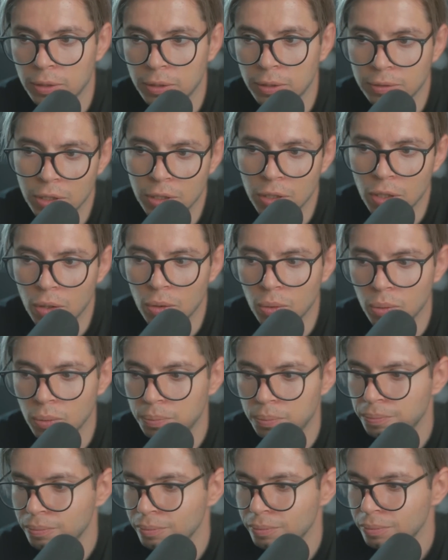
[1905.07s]
you know,
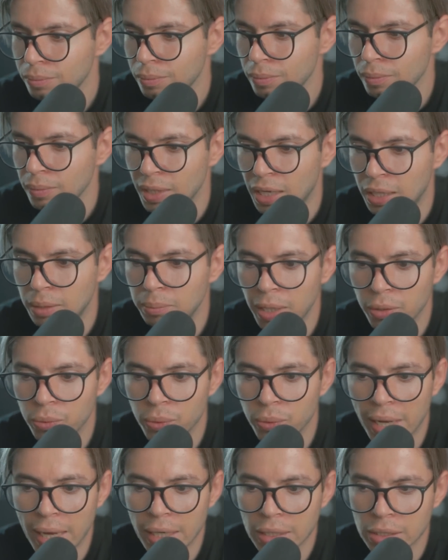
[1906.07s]
in my
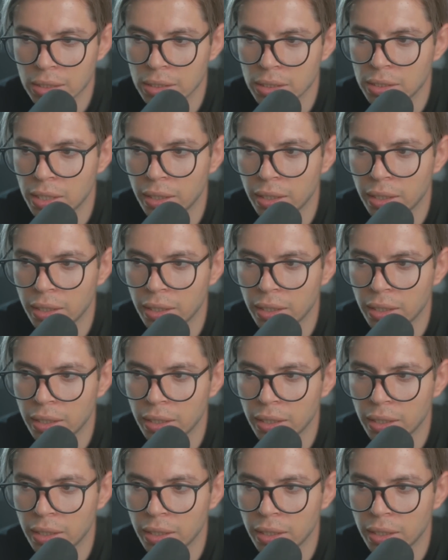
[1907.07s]
reactions,